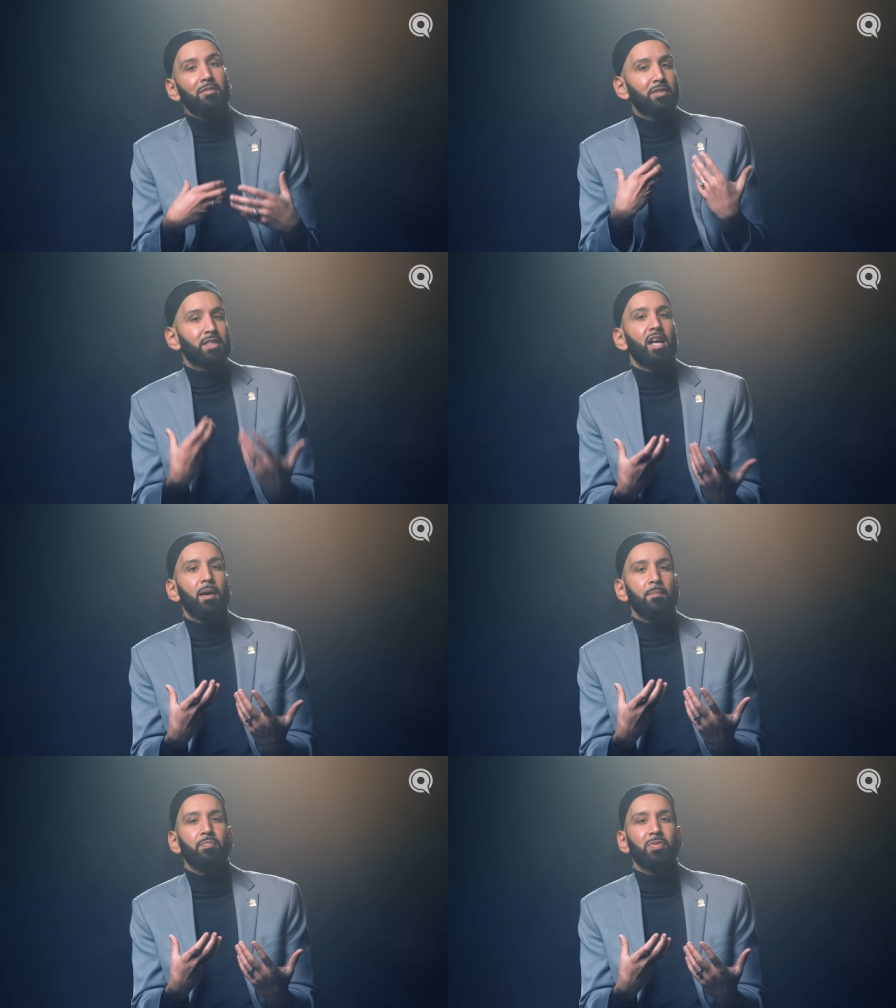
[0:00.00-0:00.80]
And for
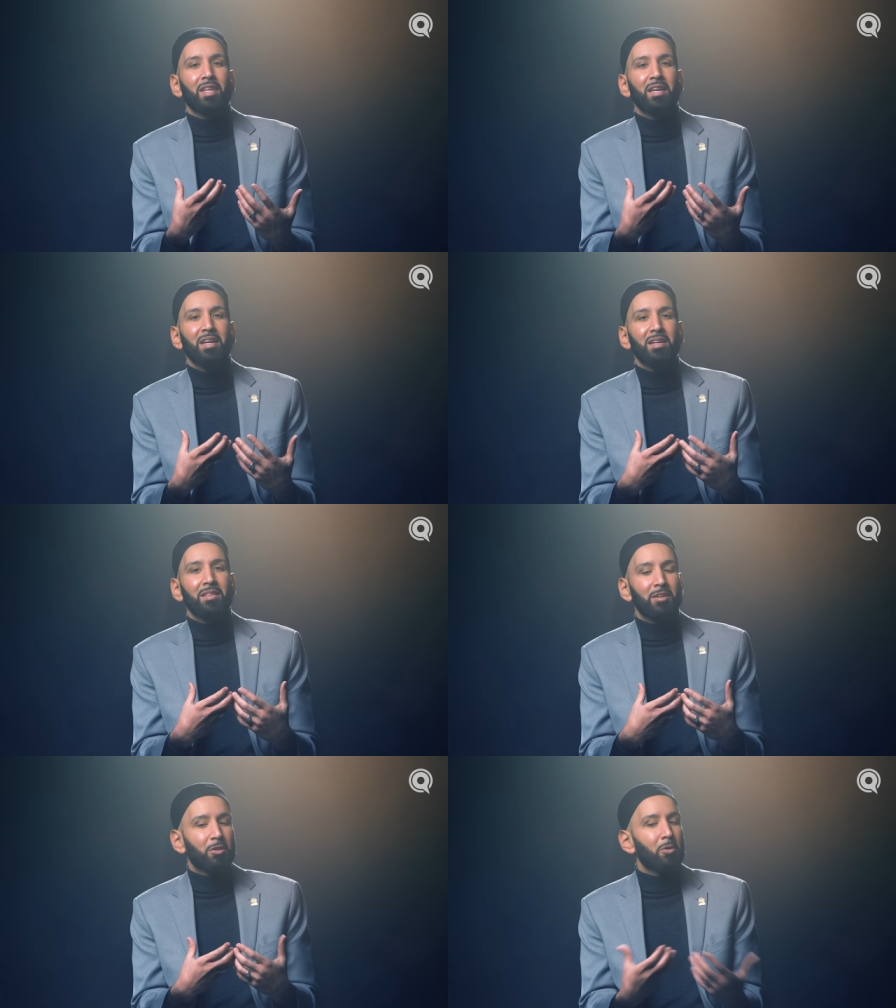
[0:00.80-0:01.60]
some,
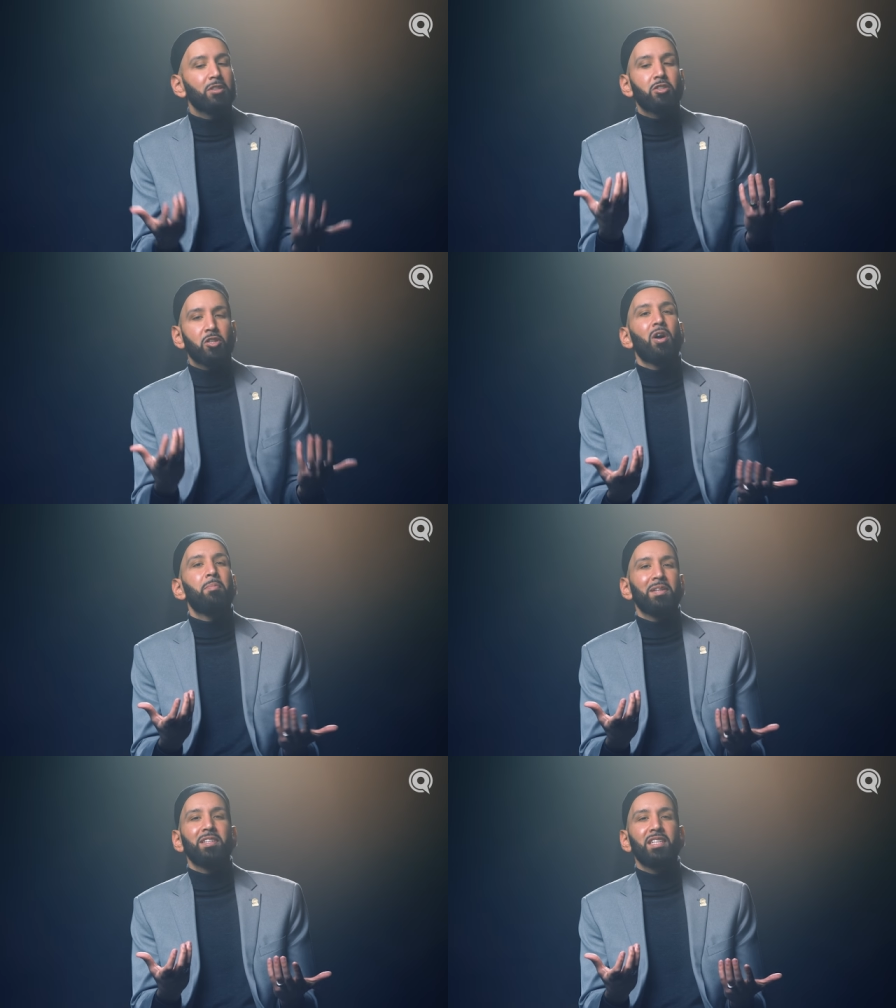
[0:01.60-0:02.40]
they're going to show
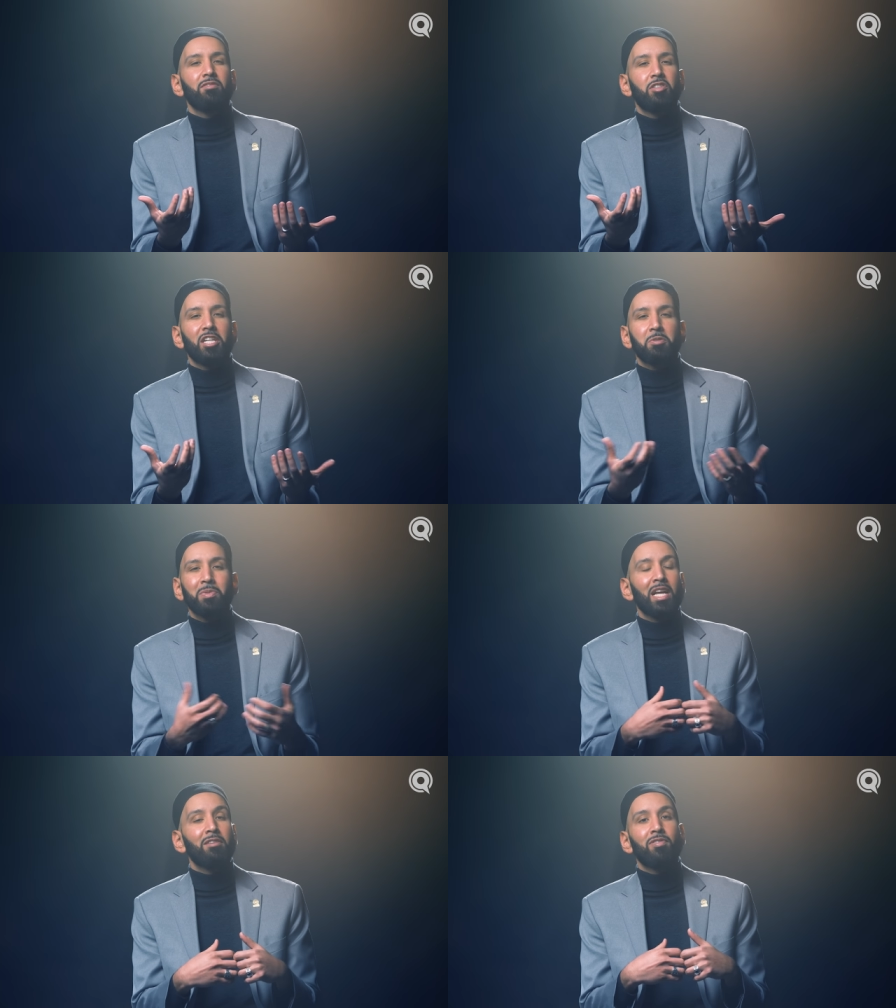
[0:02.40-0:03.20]
up on the day of
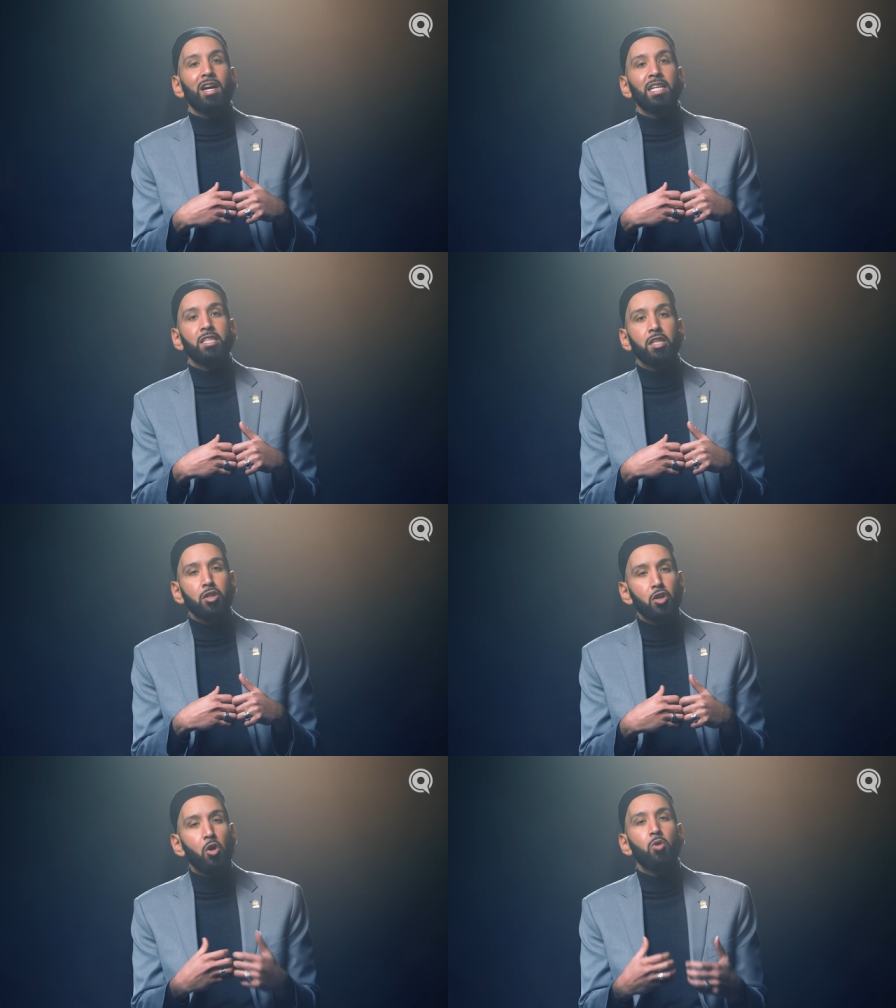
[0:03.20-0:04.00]
judgment and find
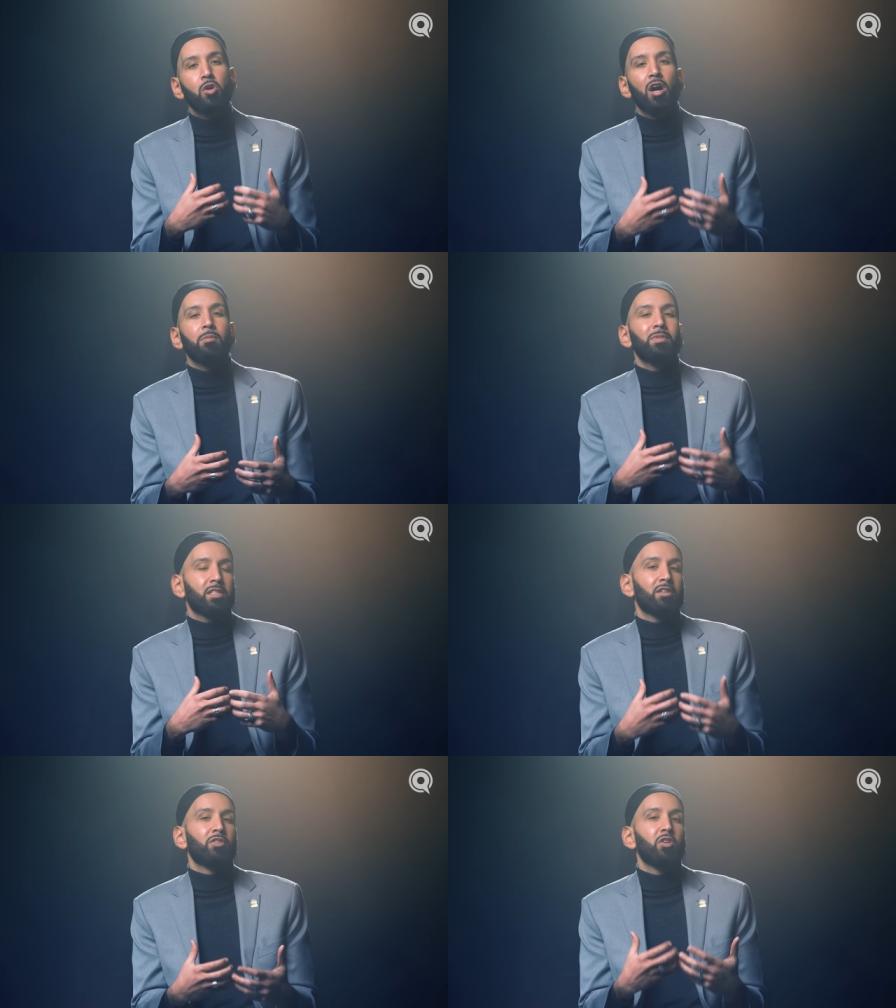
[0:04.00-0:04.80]
no
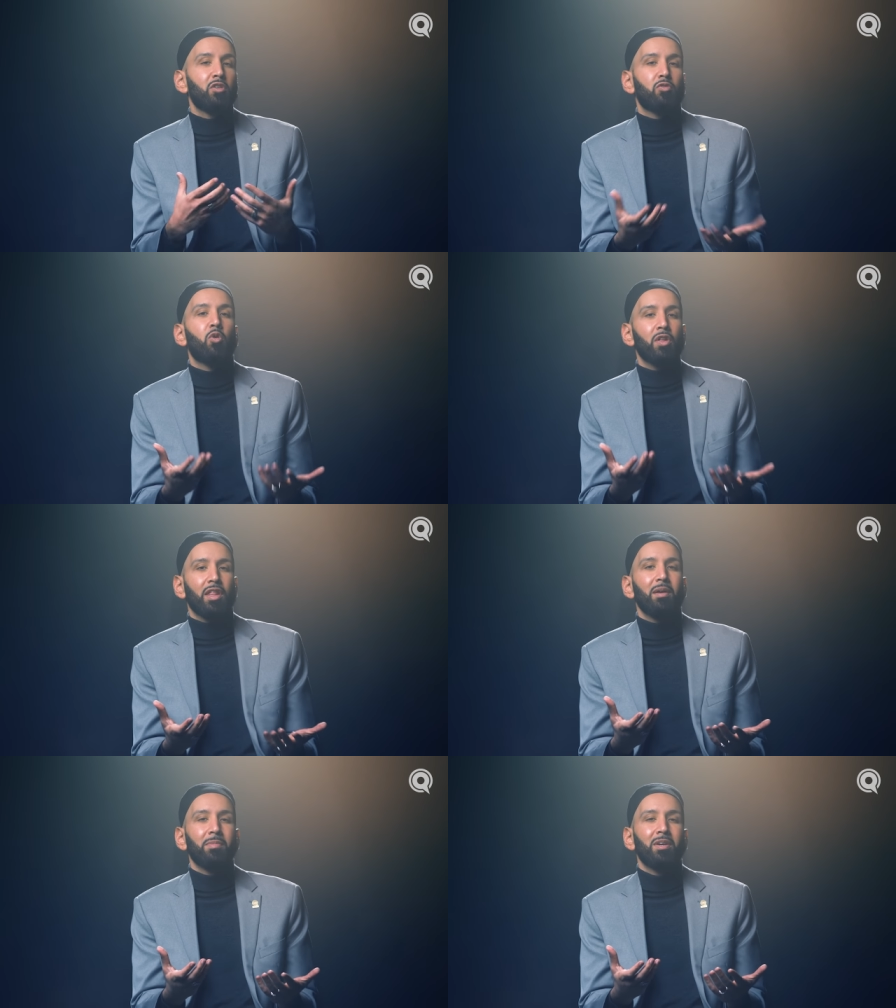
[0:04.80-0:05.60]
garment of good for
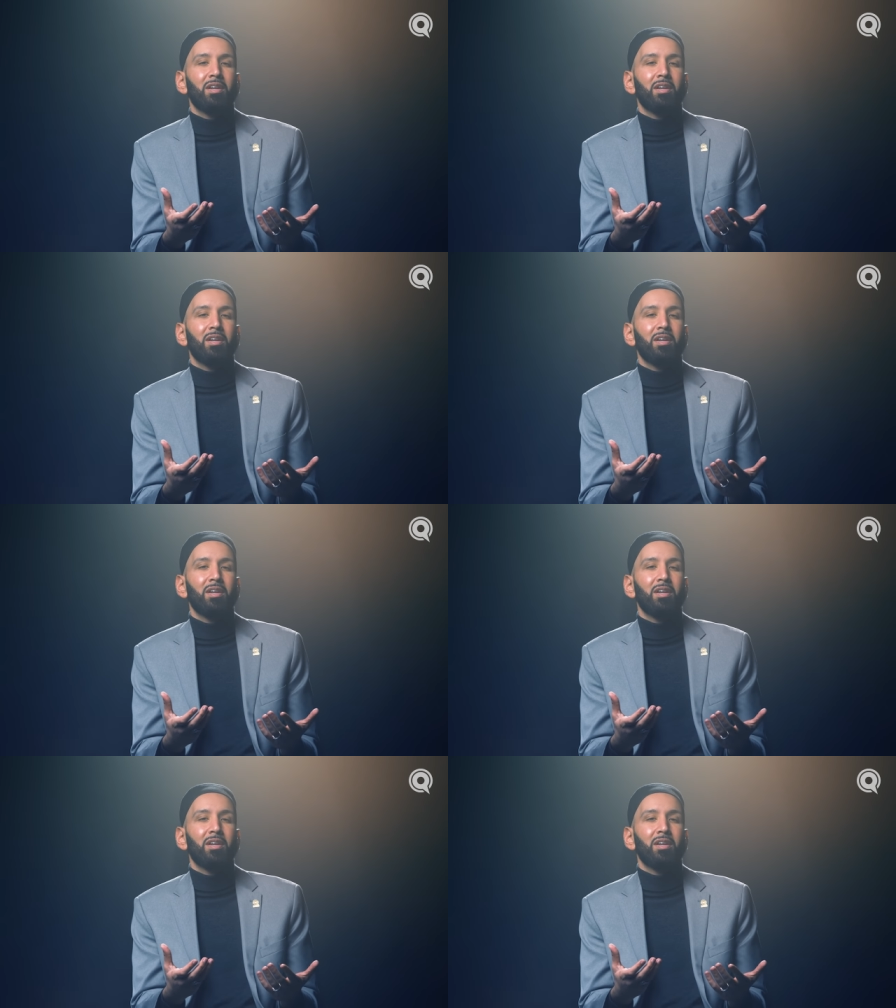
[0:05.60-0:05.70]
them.